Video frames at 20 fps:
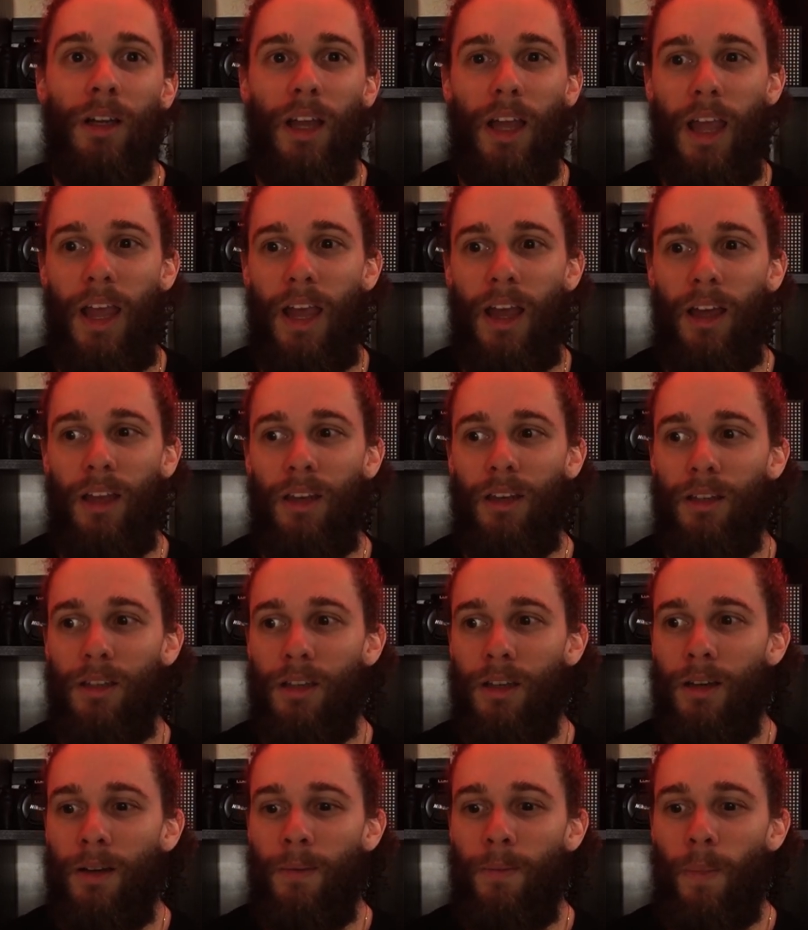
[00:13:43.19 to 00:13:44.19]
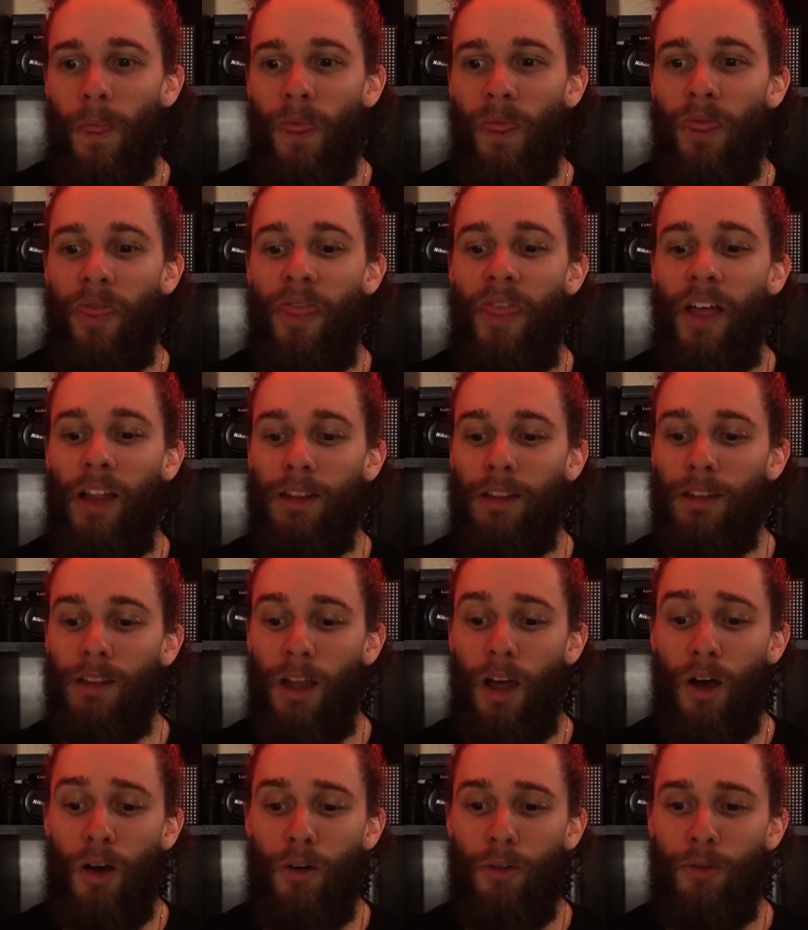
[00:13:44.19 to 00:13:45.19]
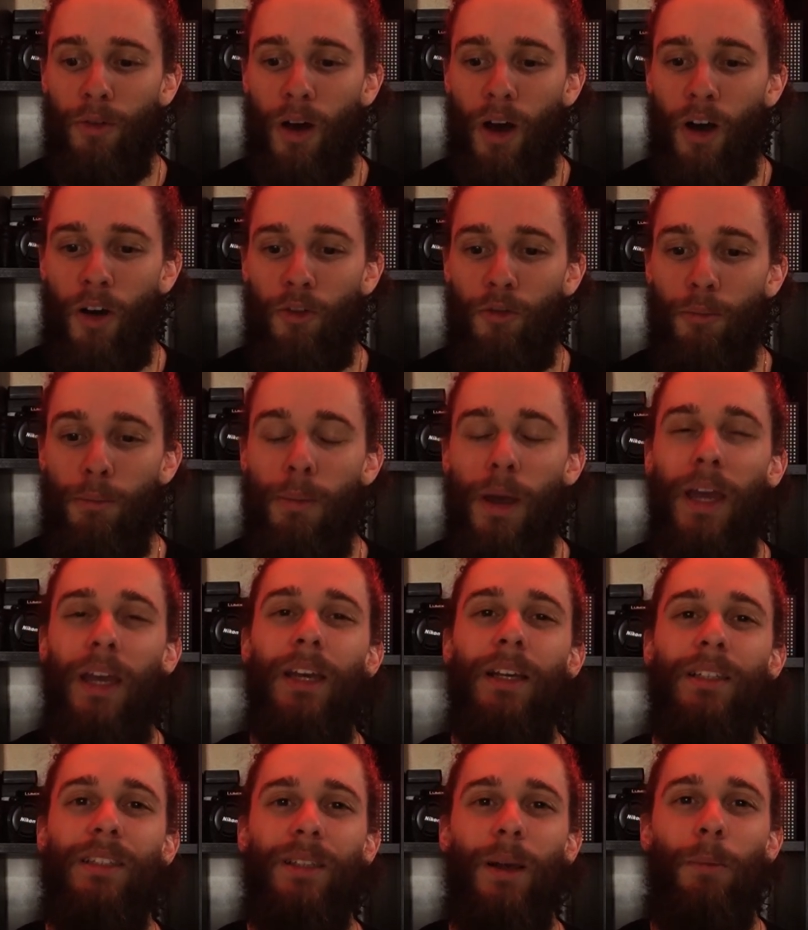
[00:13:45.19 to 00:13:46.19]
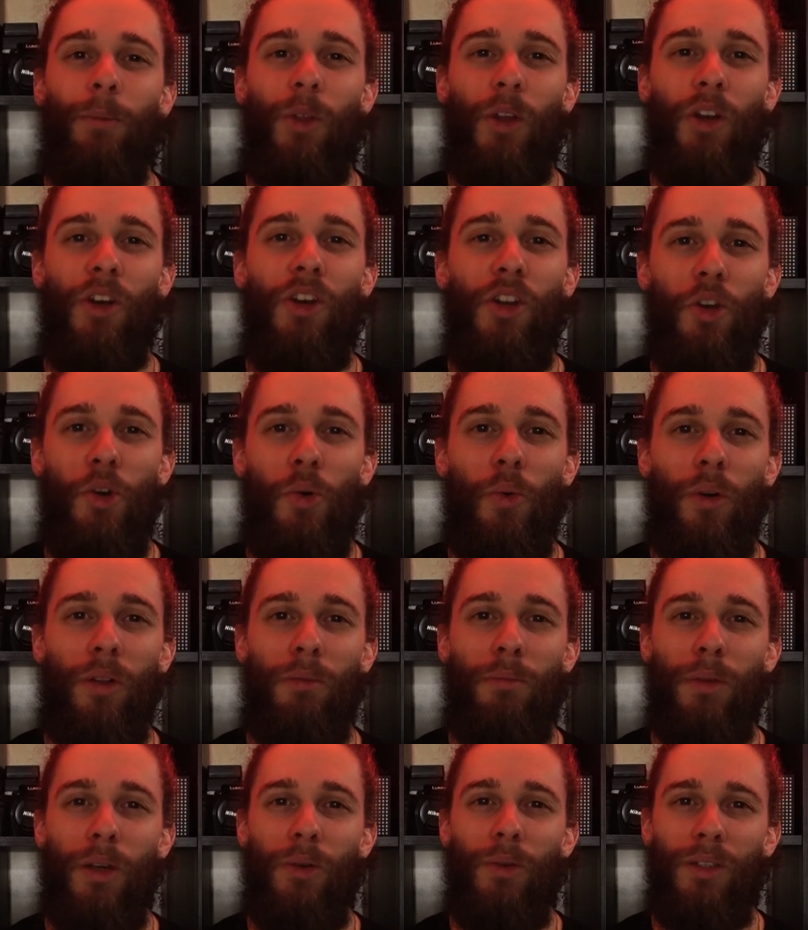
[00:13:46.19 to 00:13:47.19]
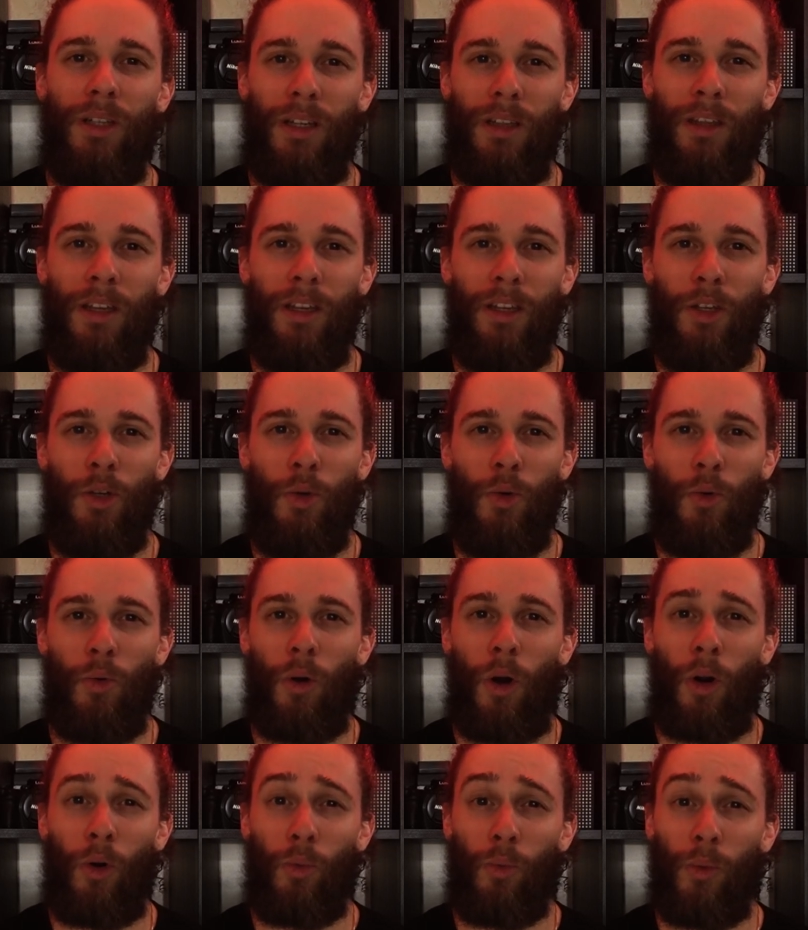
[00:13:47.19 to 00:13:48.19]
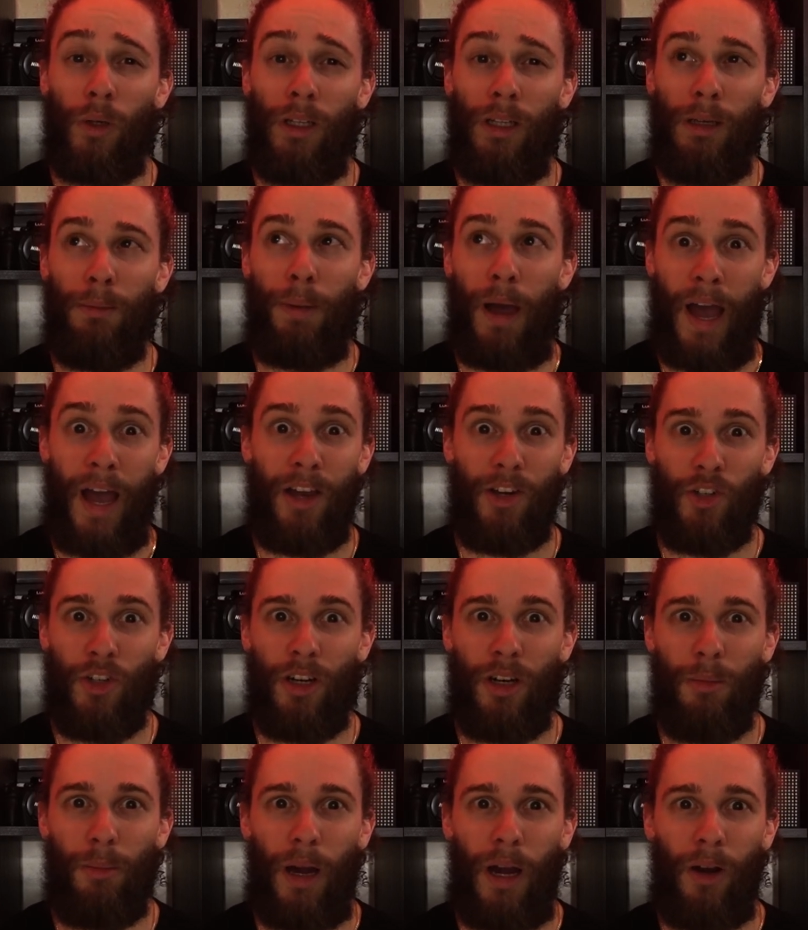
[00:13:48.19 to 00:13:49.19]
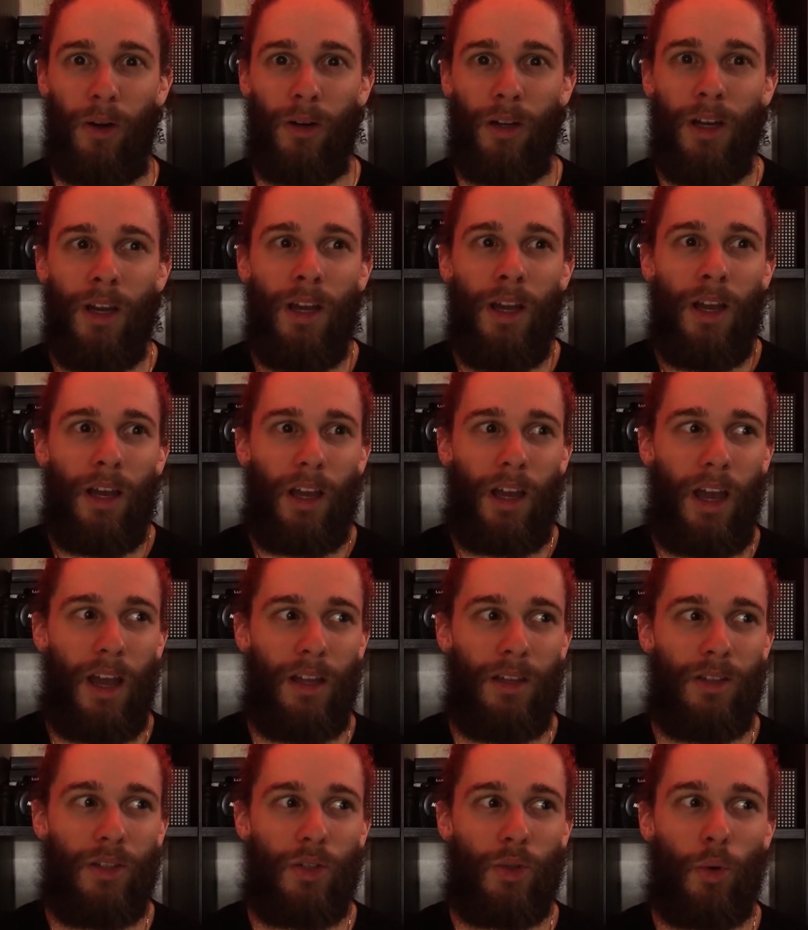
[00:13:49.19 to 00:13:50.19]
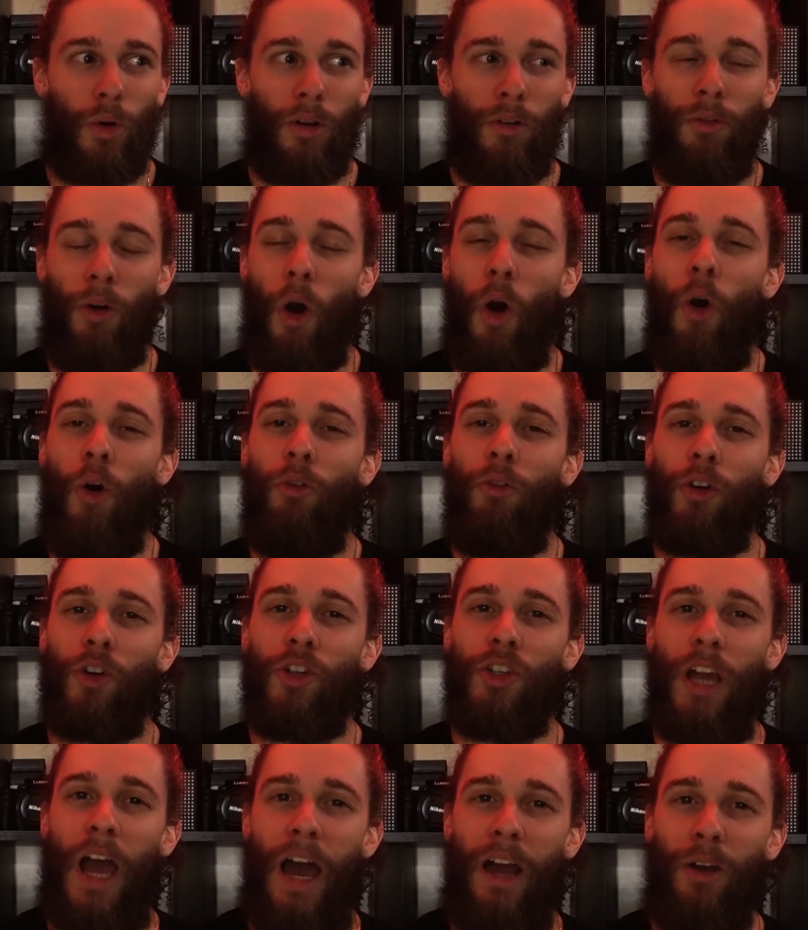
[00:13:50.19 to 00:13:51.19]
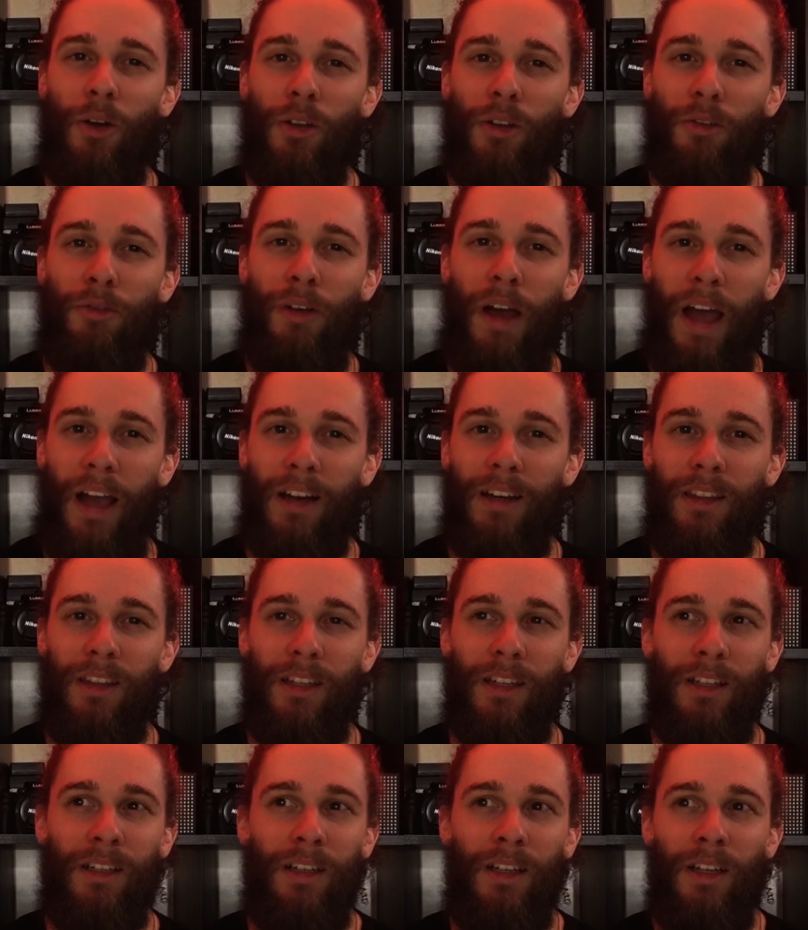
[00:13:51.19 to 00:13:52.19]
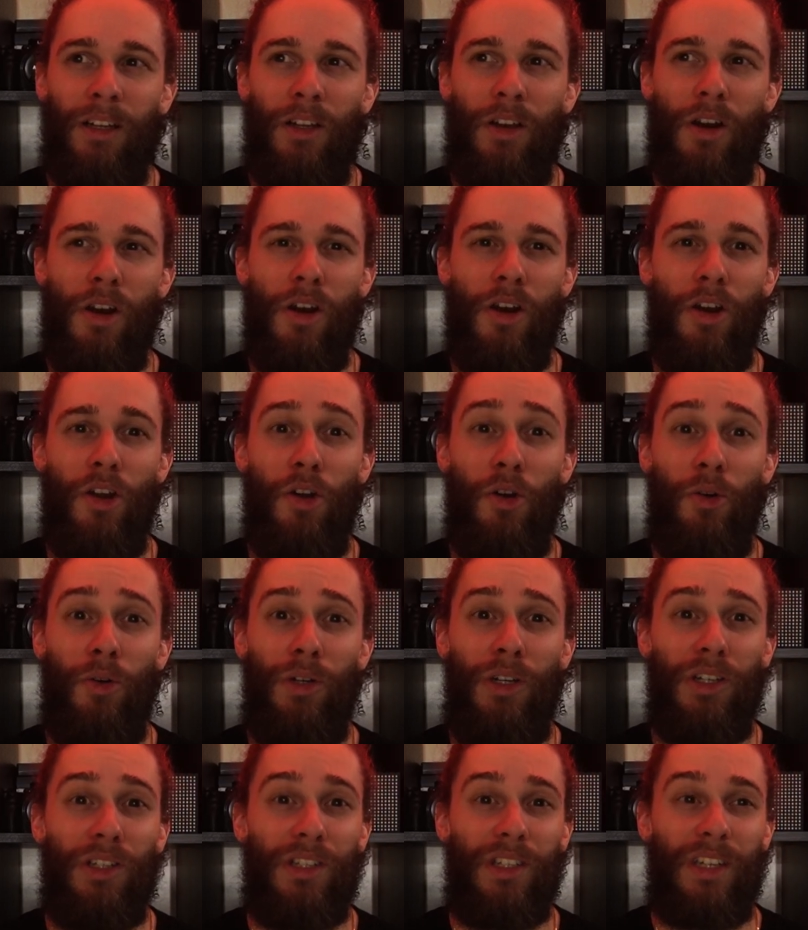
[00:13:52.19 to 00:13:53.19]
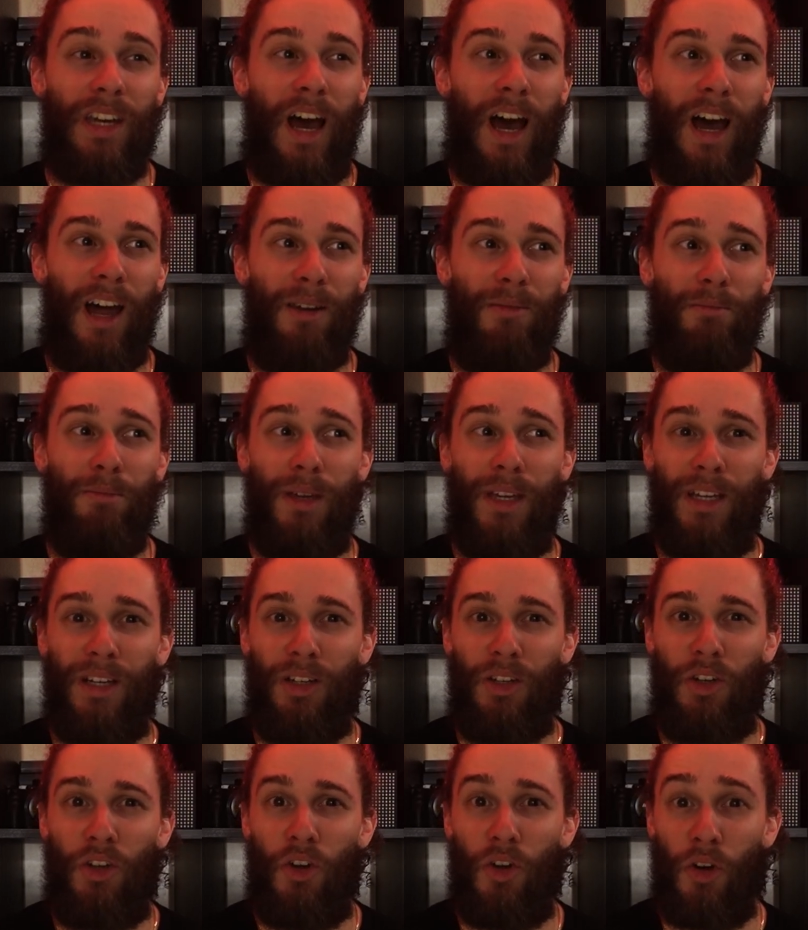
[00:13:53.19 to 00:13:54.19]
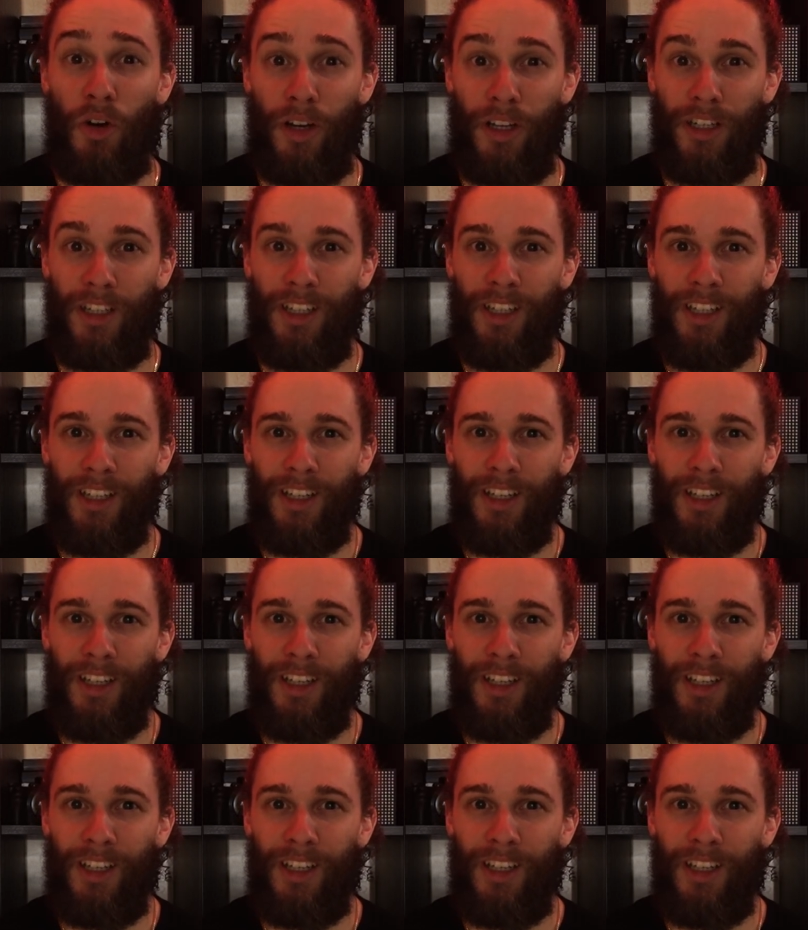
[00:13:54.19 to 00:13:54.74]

And the love of making something new with music that you are really passionate about can sort of overshadow the fact that new does not mean good.